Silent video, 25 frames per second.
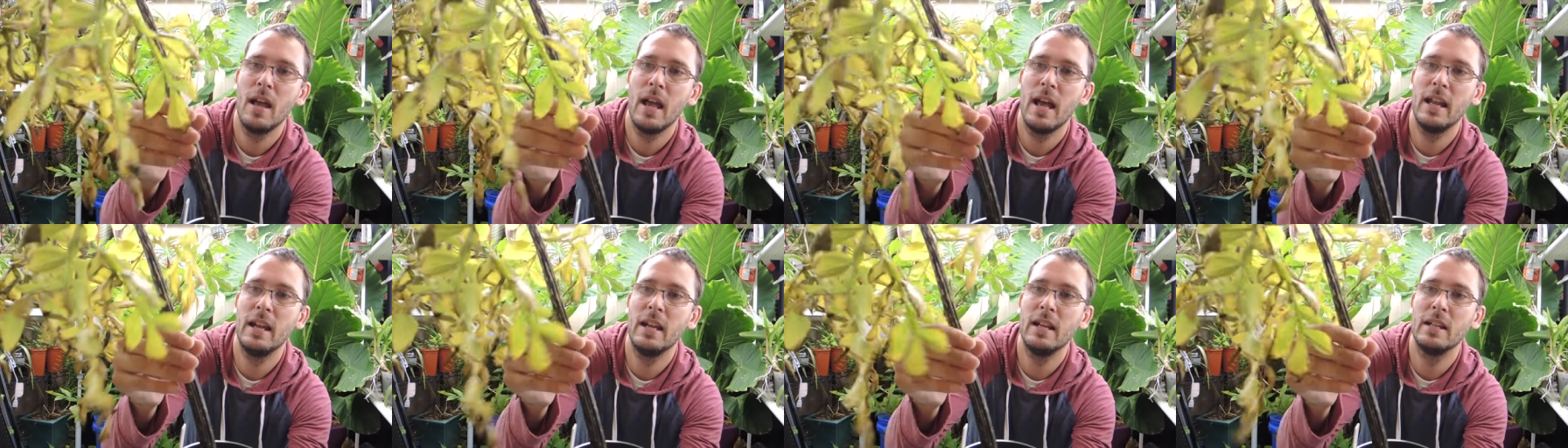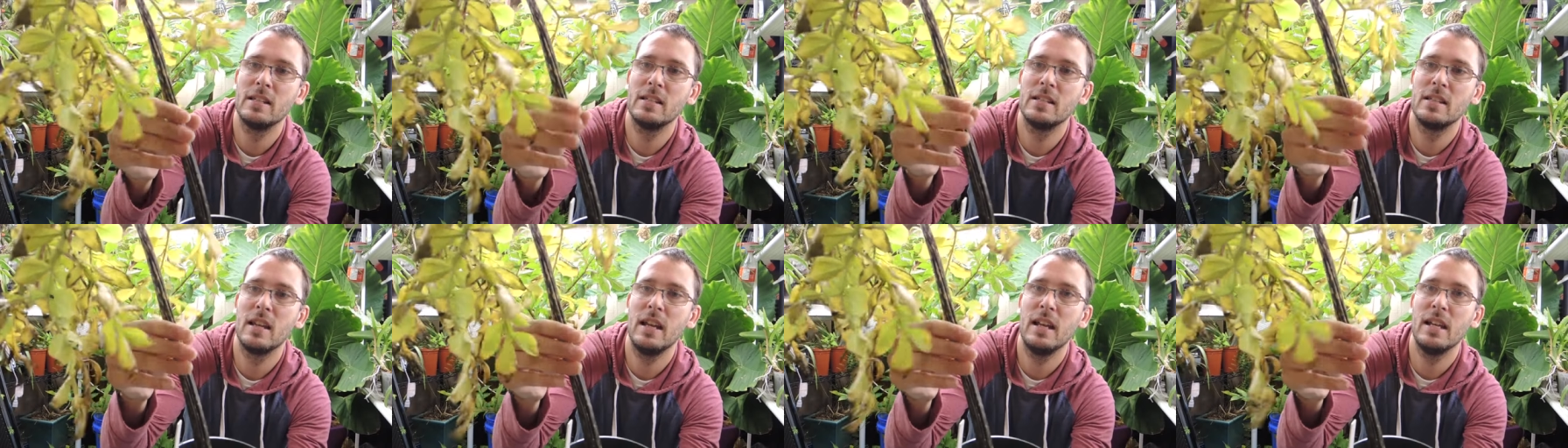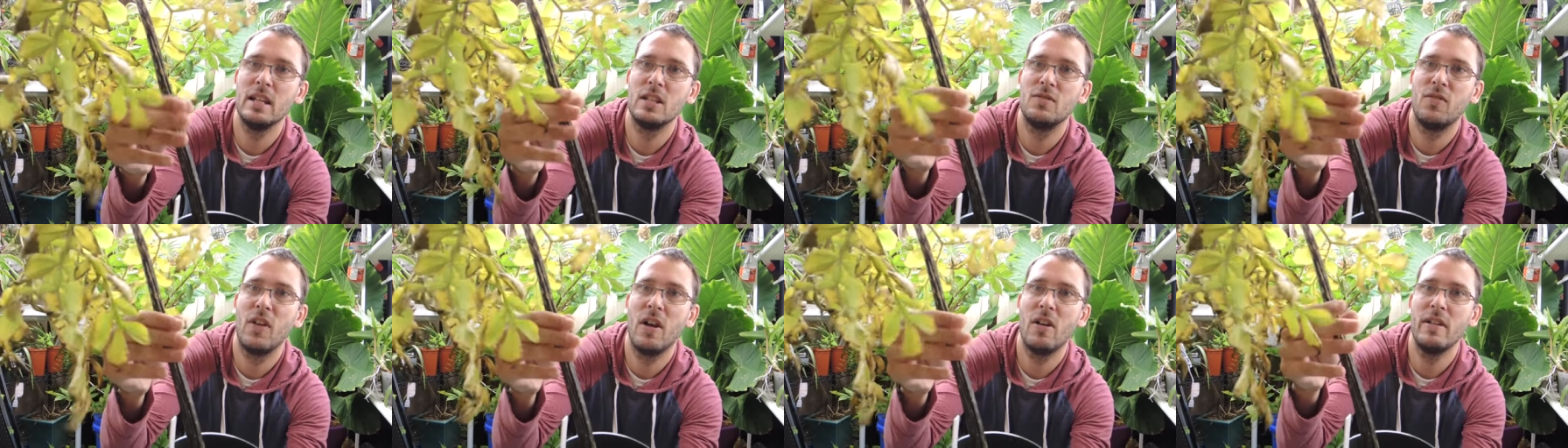and it's
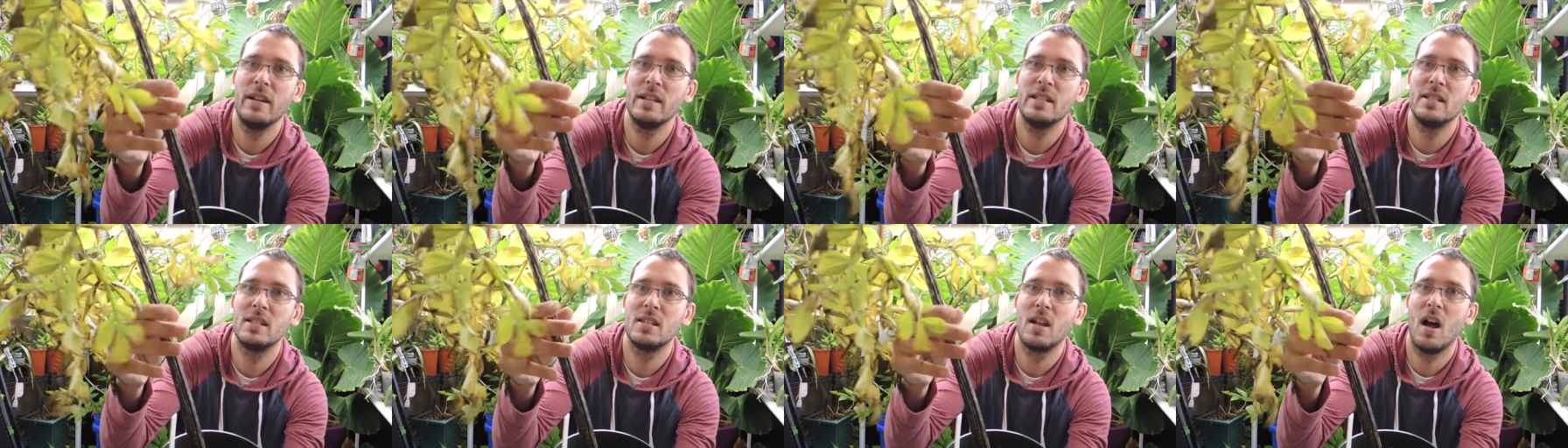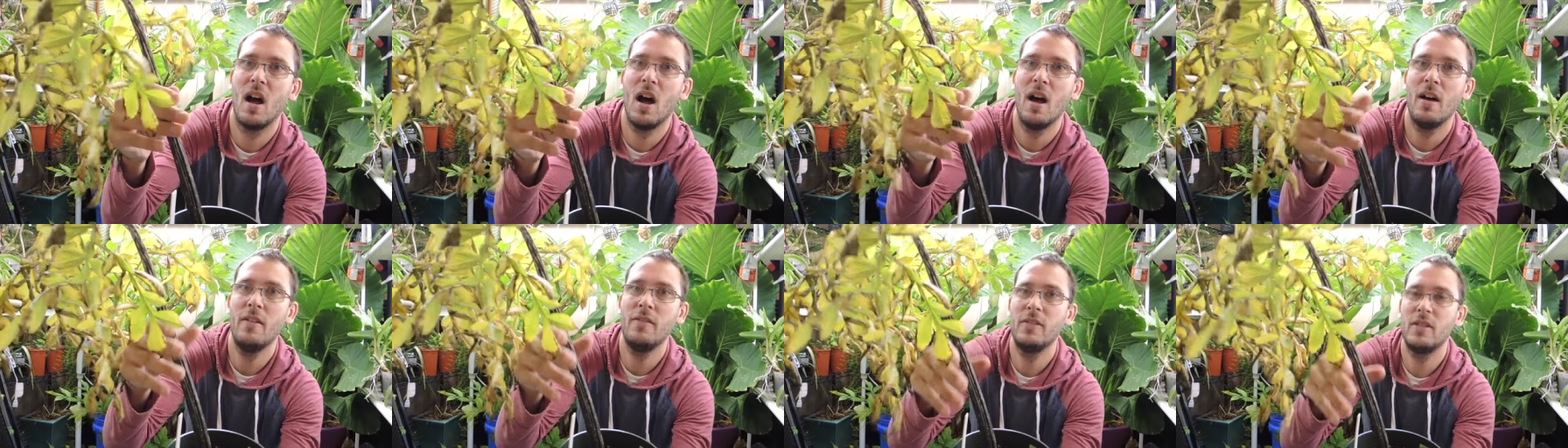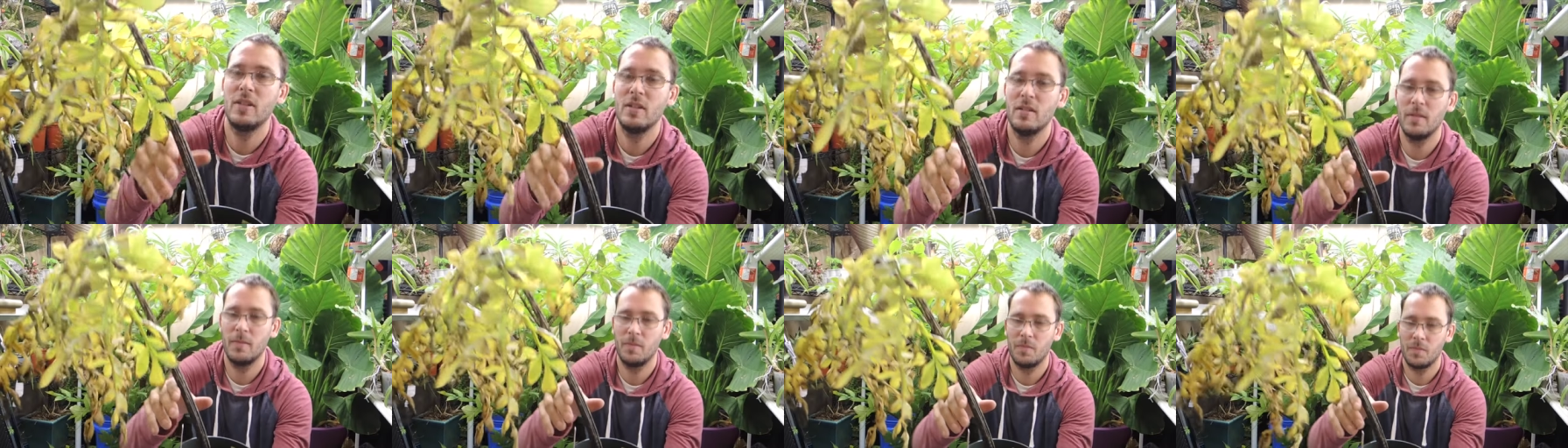it's very
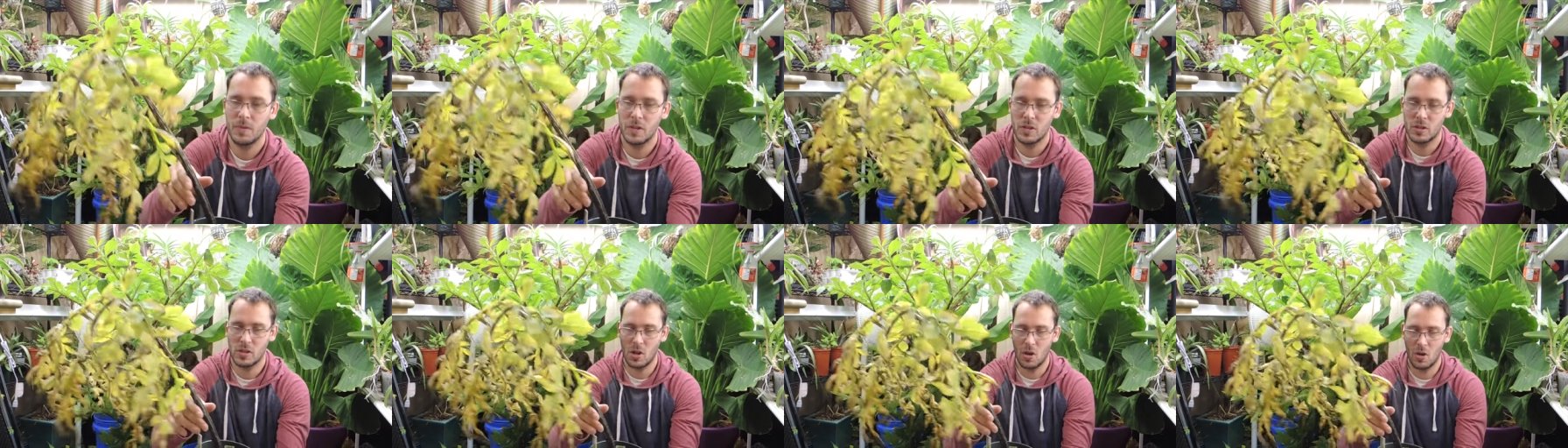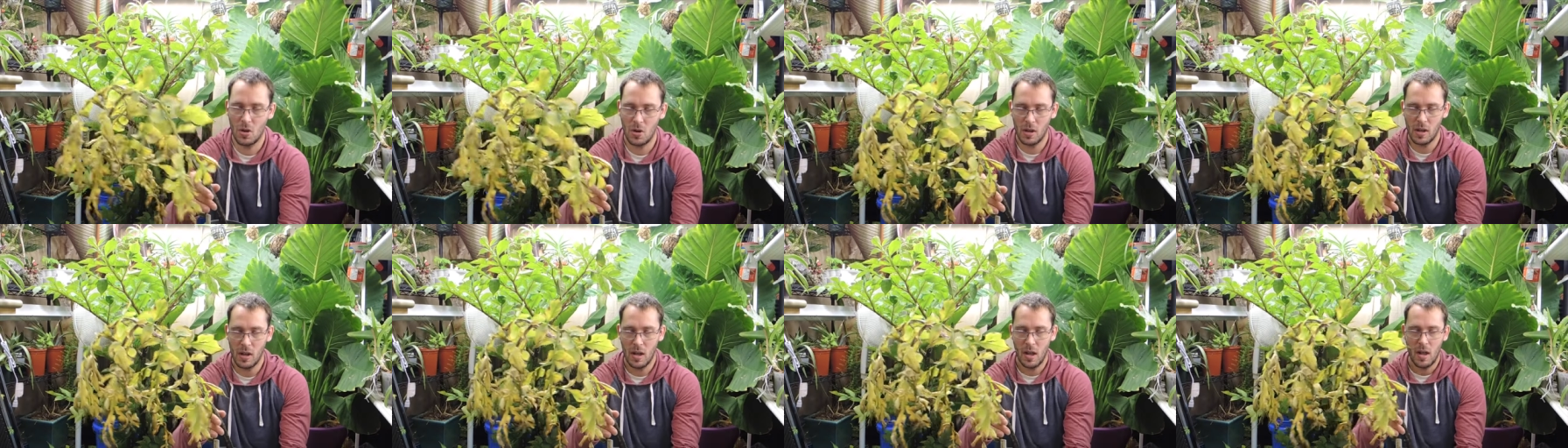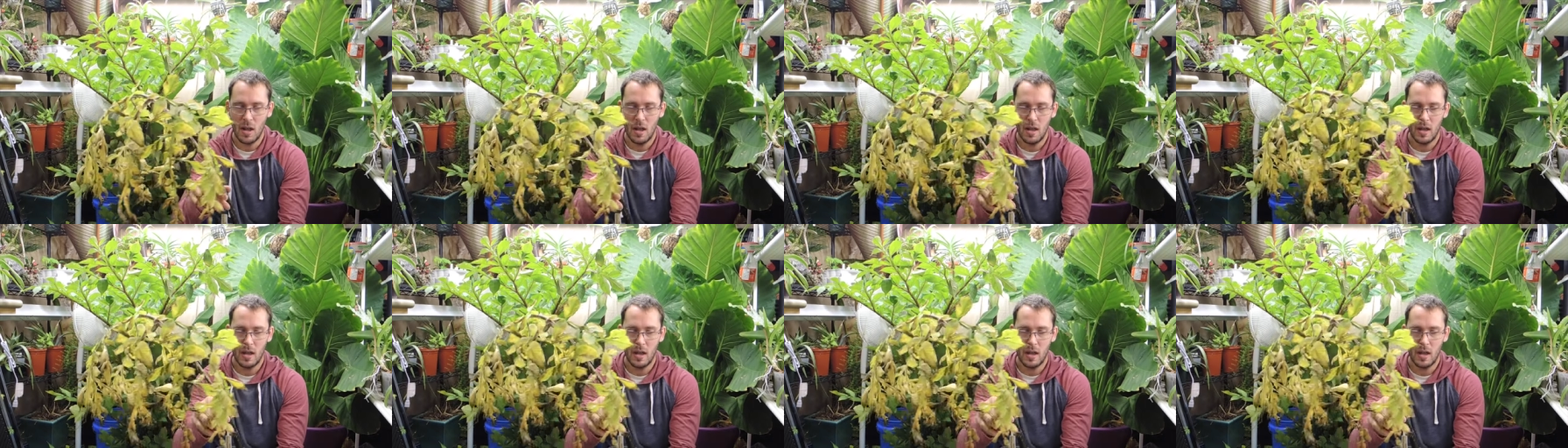soft. So